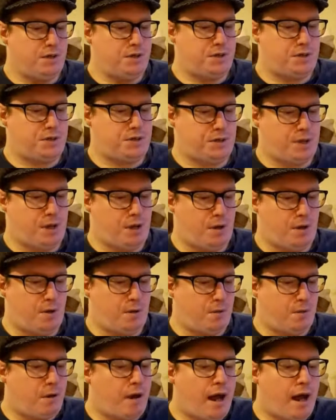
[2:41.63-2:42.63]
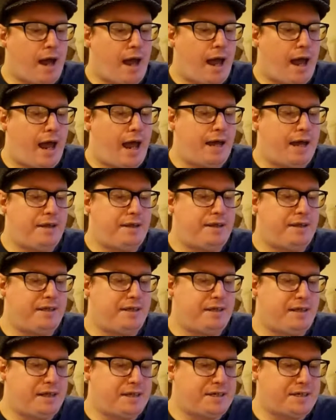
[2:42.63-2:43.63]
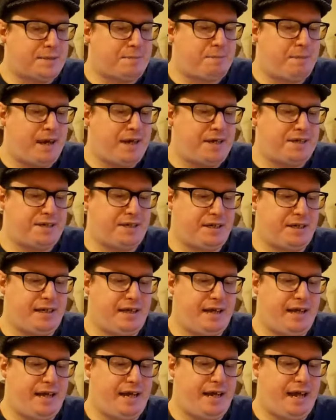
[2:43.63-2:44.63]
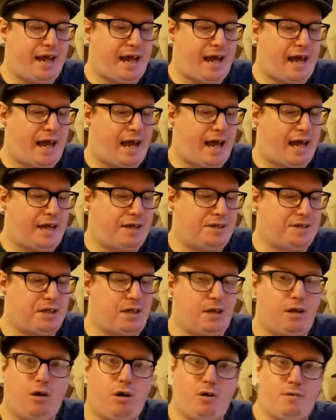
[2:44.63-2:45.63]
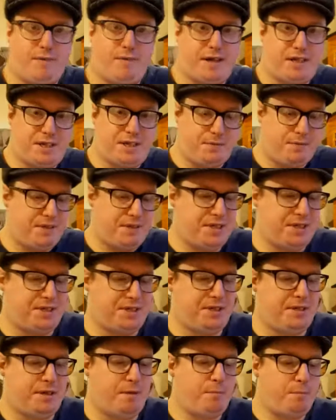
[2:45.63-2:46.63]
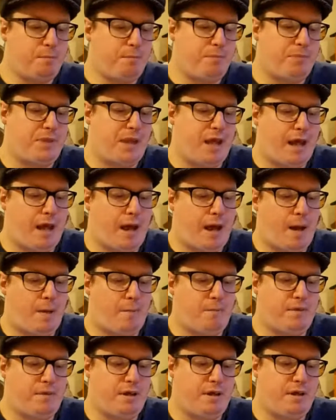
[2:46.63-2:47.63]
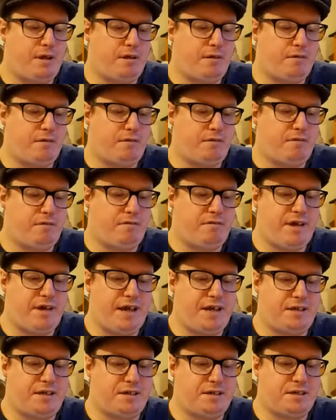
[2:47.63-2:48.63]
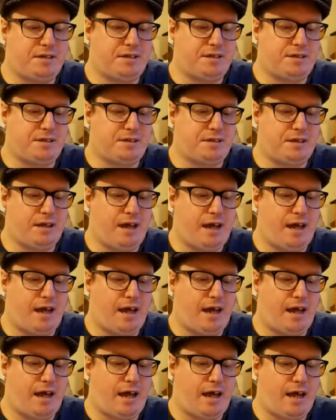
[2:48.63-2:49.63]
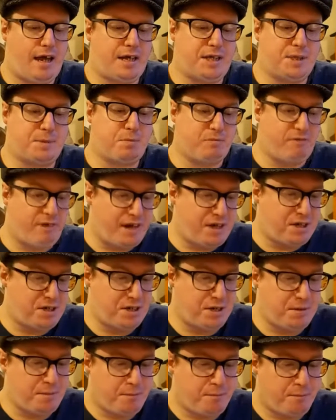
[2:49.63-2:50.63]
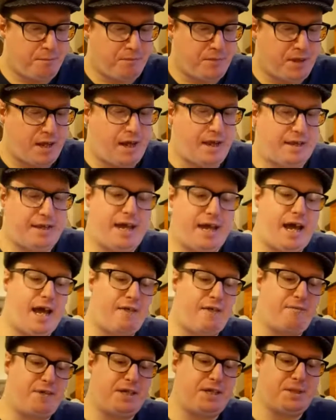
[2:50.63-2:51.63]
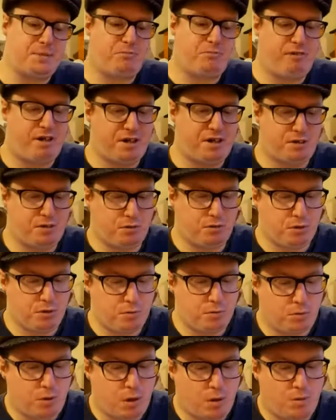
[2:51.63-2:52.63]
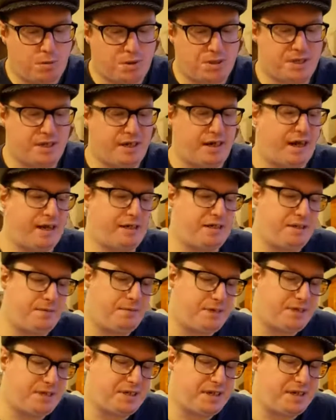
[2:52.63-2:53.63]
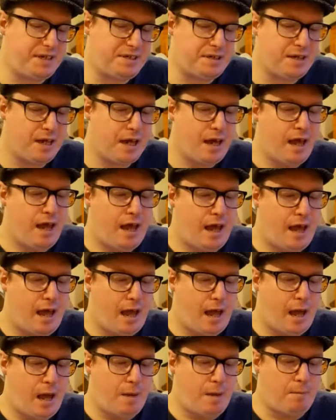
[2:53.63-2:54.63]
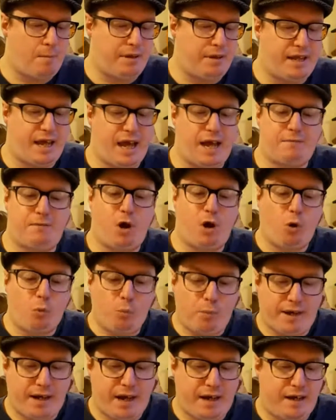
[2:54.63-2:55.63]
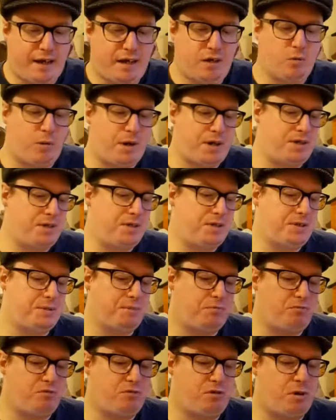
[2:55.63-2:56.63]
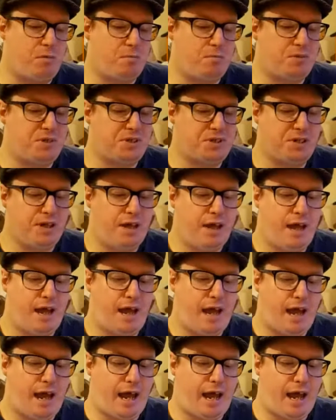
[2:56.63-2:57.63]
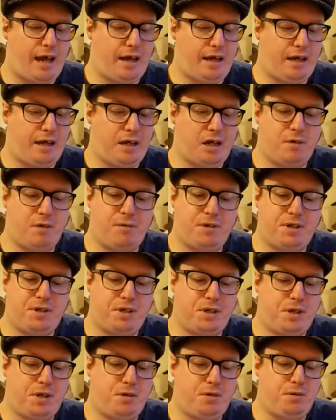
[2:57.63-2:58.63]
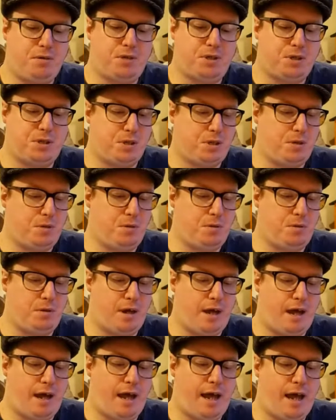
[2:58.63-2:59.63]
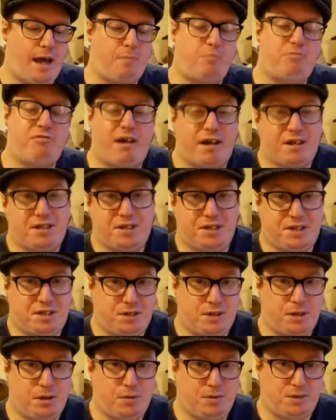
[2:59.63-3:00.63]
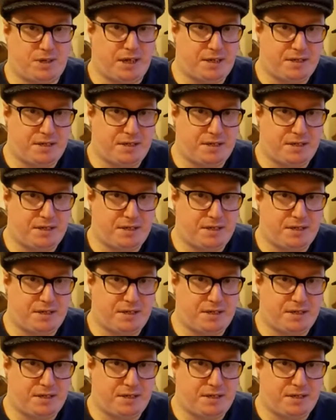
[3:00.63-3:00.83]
So this basically has a load of activities in them that creates inspiration. They have inspirational quotes and activities. They have open-ended questions and prompts, and encourage you to practice those